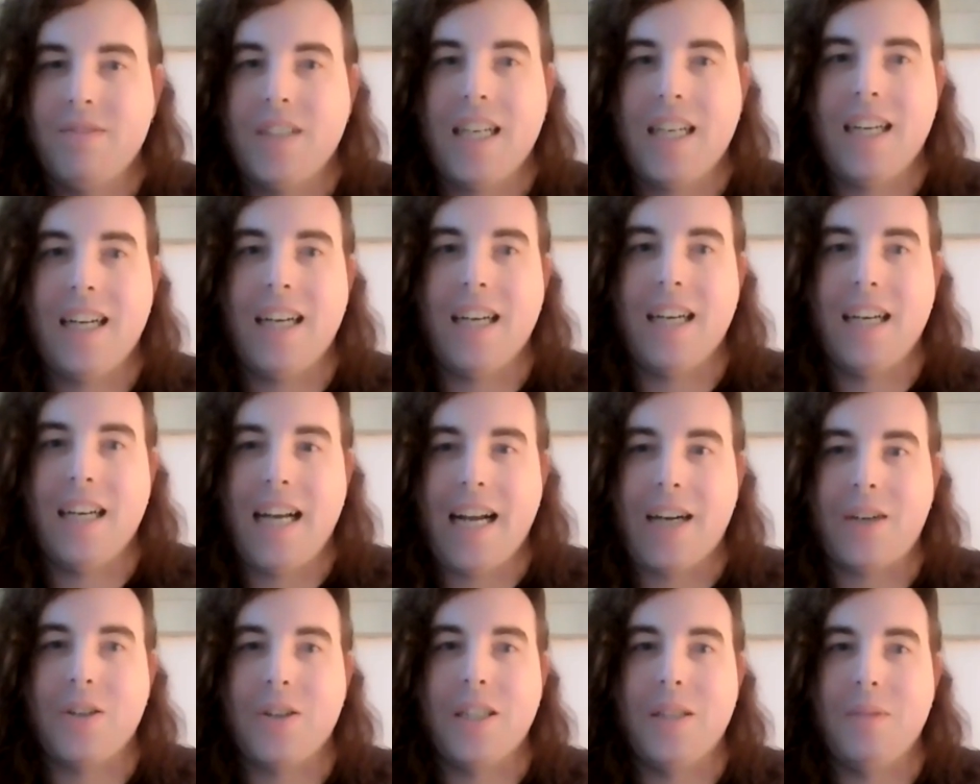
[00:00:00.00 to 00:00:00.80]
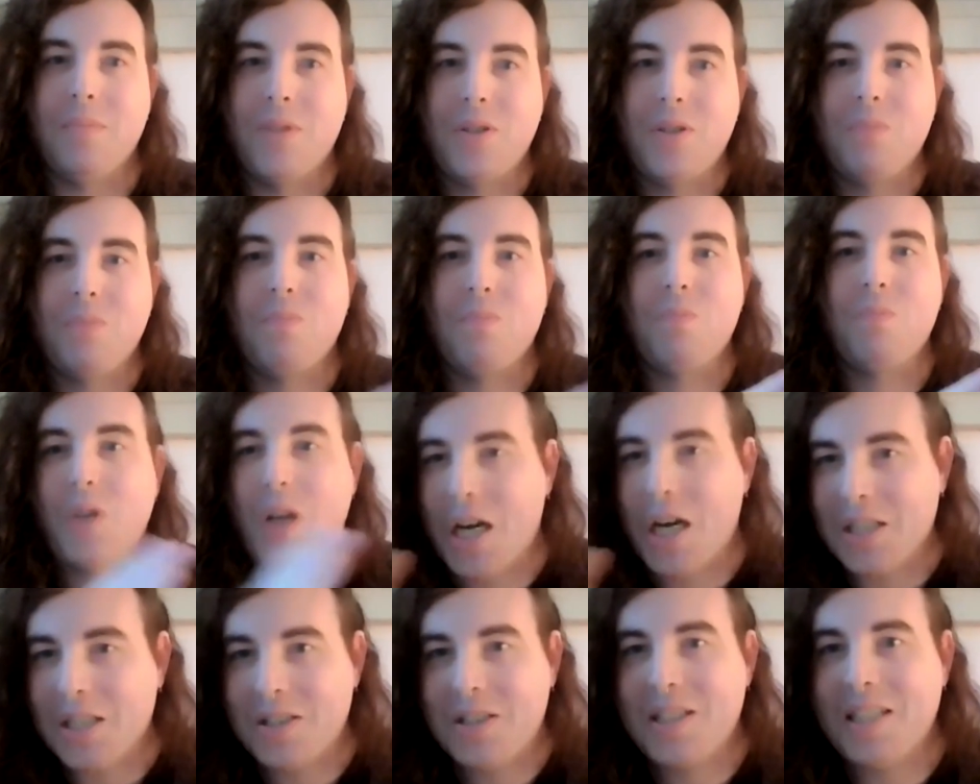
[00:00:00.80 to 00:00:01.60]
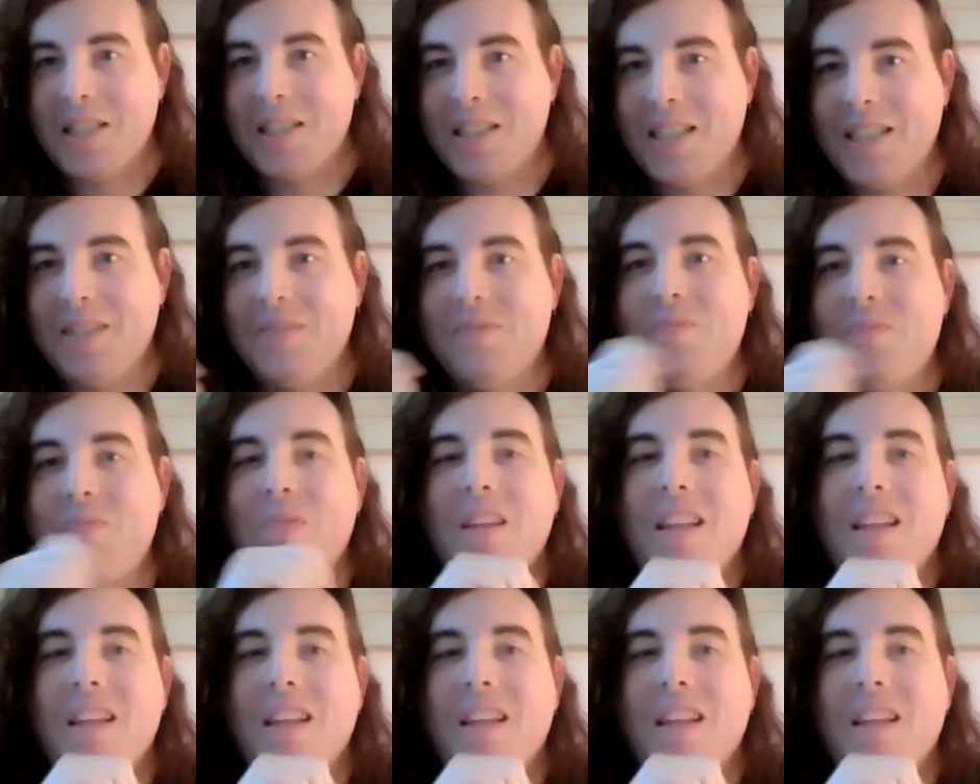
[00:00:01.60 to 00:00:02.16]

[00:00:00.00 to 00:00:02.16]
acronyms constantly.